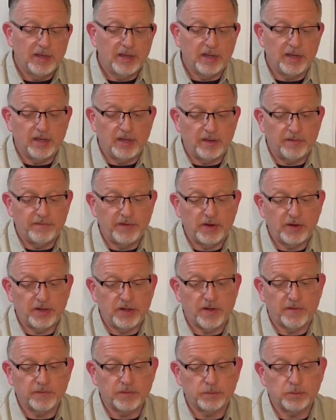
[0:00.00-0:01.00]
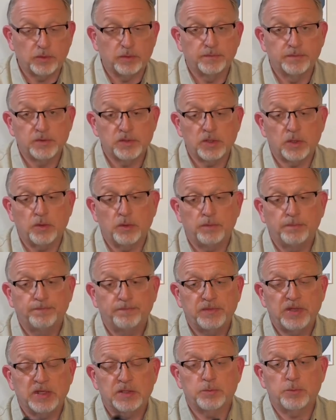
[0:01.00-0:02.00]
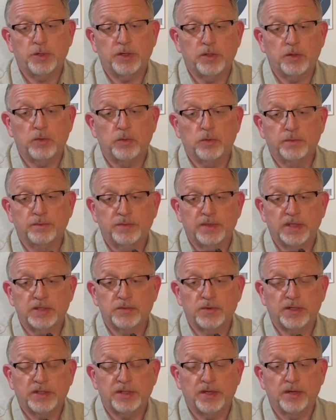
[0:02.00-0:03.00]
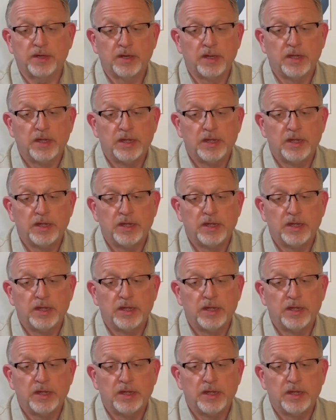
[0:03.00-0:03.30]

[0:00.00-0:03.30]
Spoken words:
Very comfortable. So that's pretty cool. That's right there.